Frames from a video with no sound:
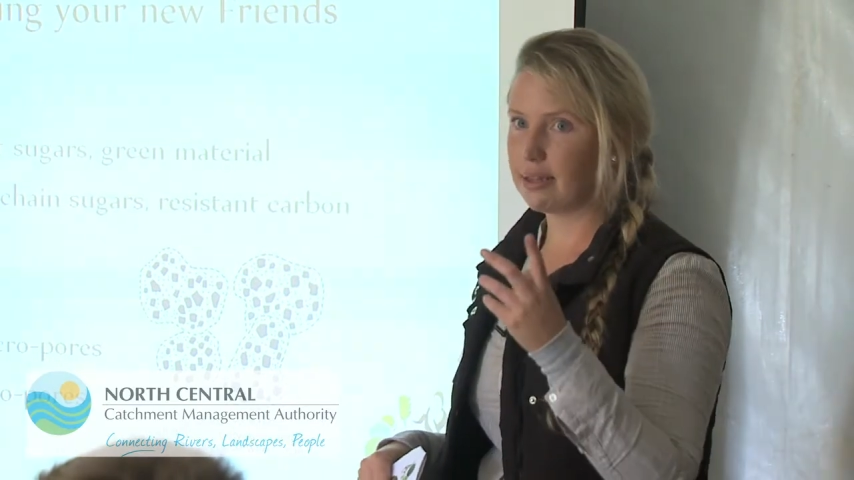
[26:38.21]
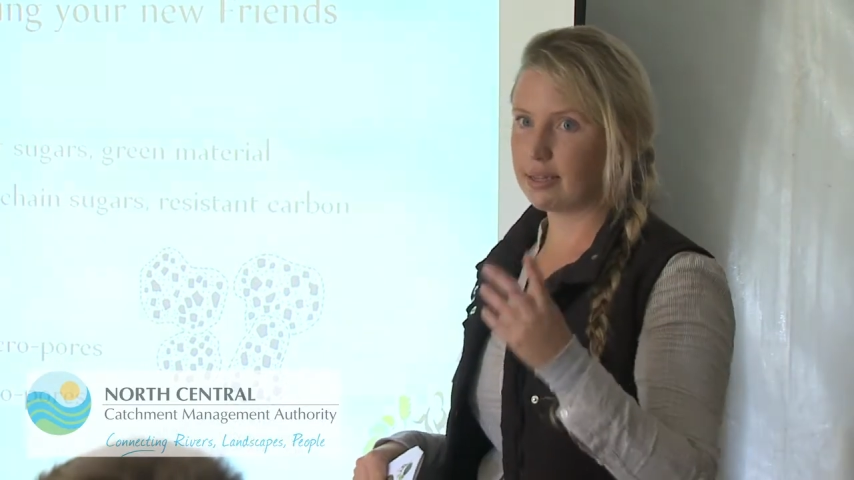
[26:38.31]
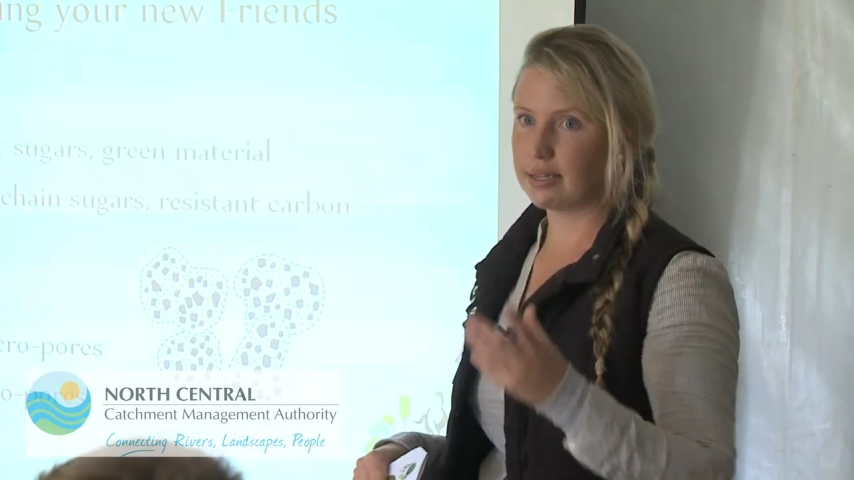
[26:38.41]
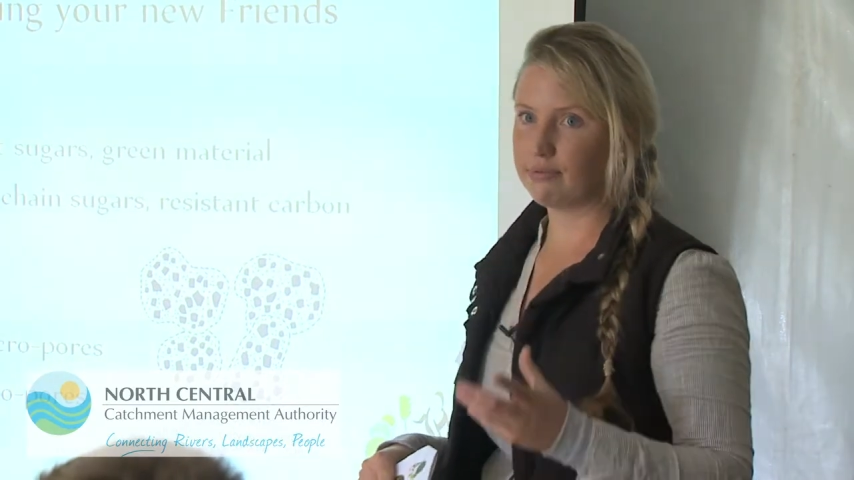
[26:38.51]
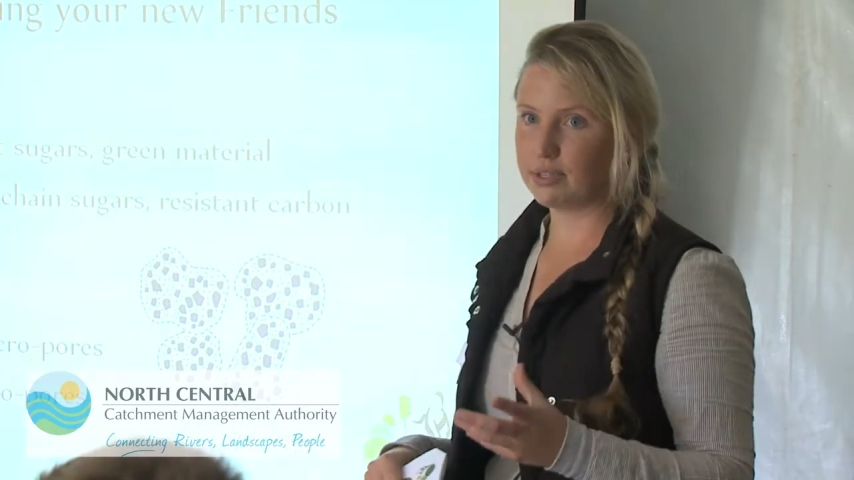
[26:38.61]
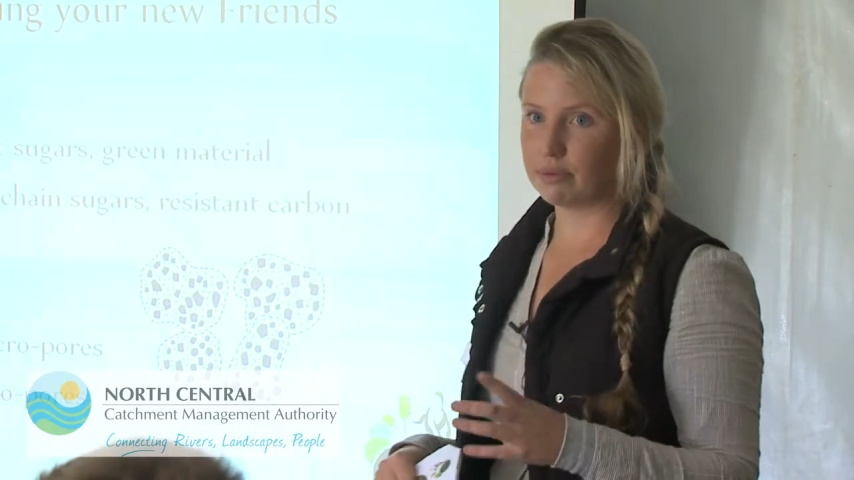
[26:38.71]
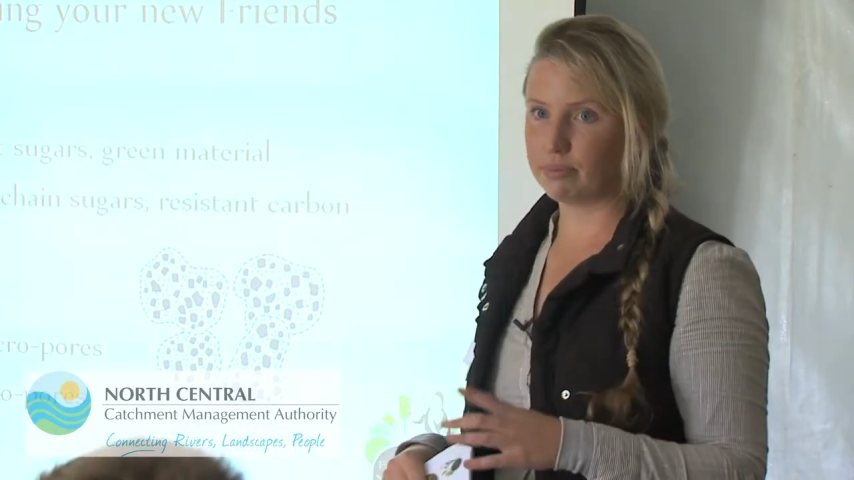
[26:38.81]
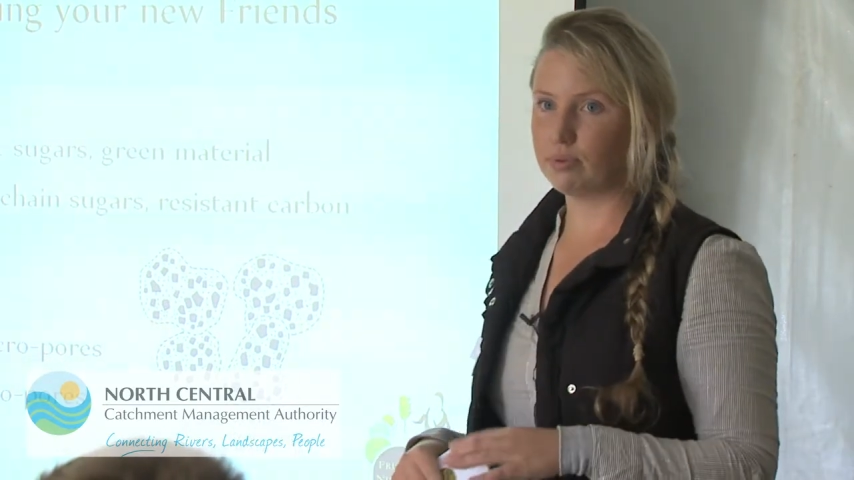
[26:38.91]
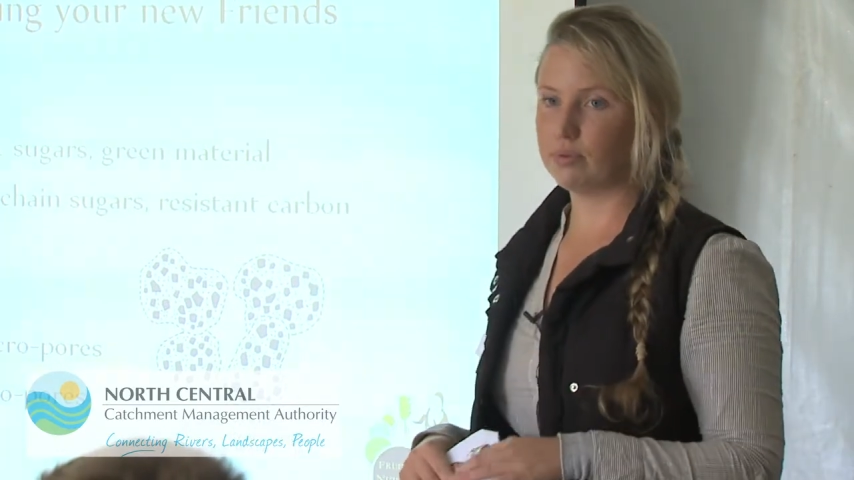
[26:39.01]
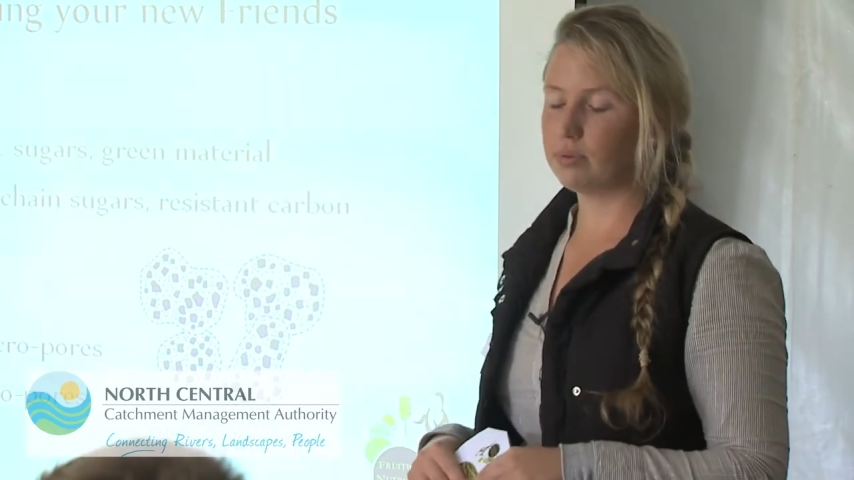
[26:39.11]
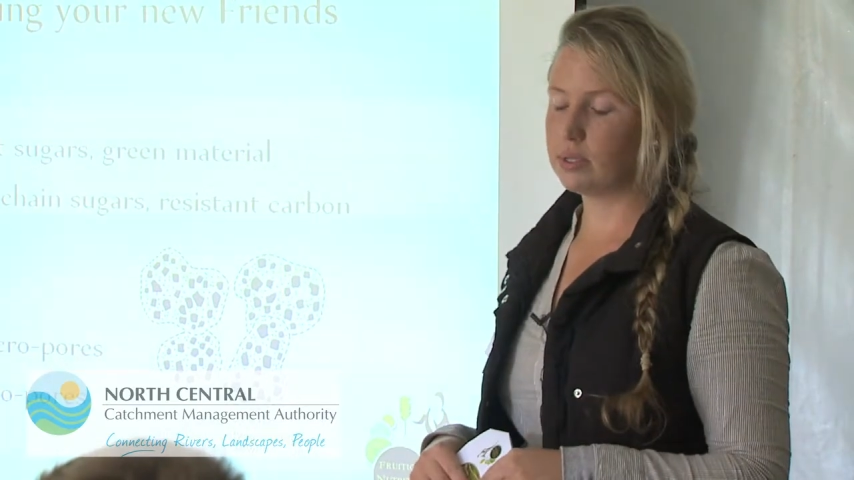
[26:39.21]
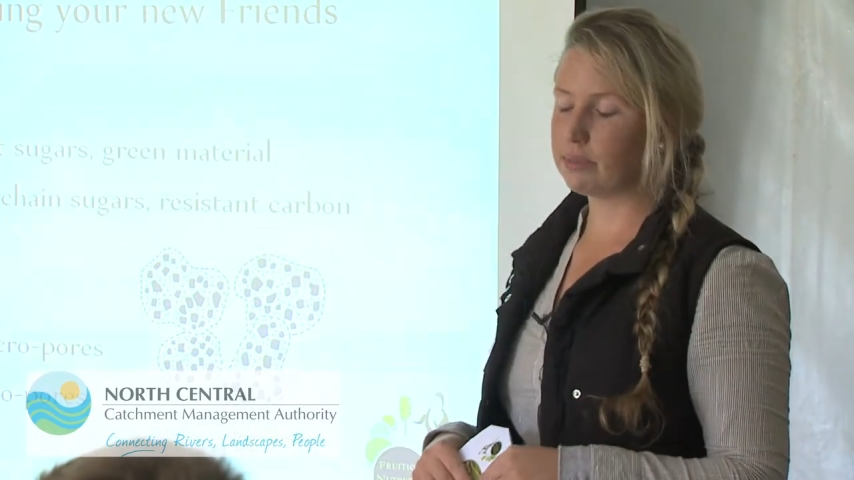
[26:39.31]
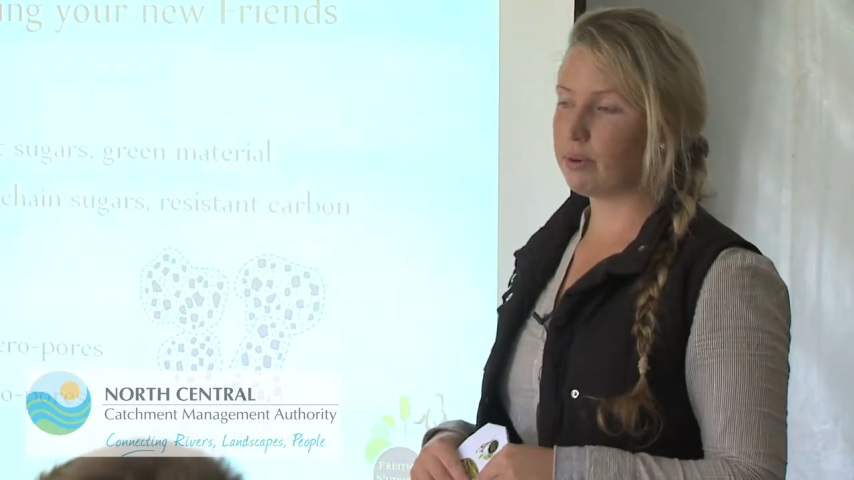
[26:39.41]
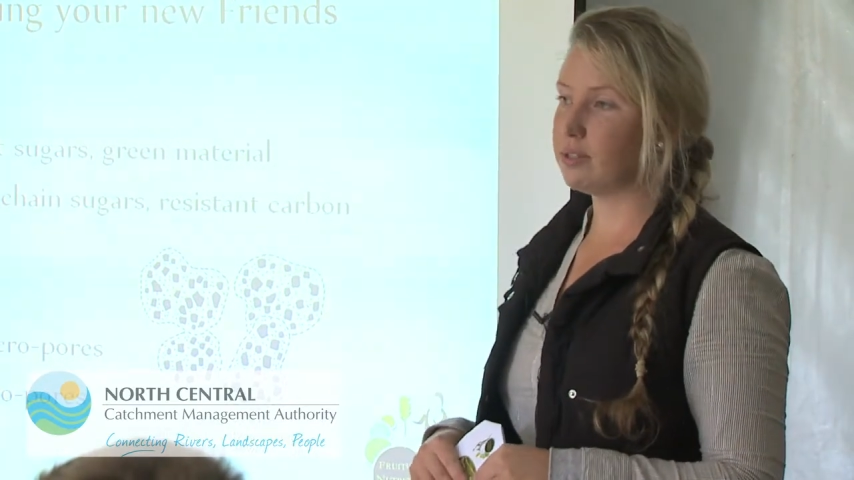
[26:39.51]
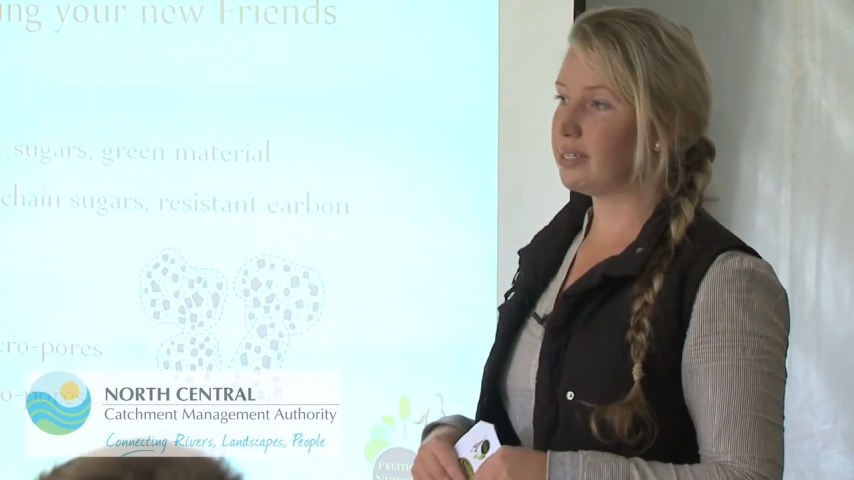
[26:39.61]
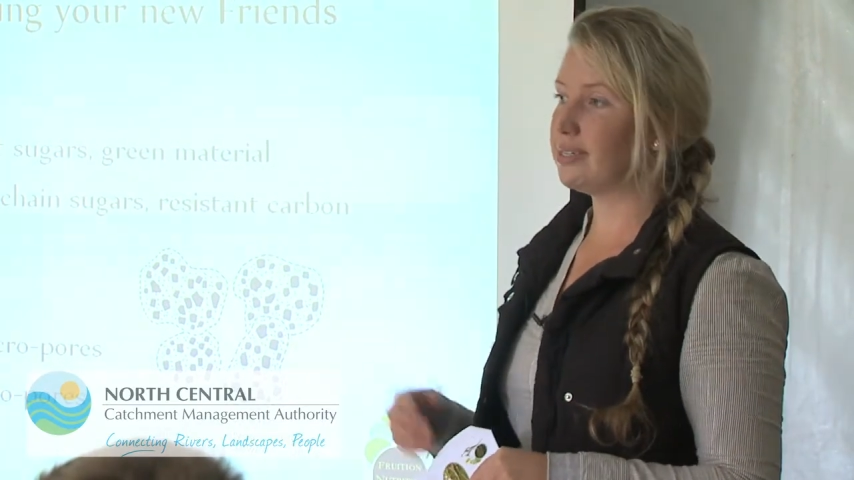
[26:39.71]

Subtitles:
that there's visible spots.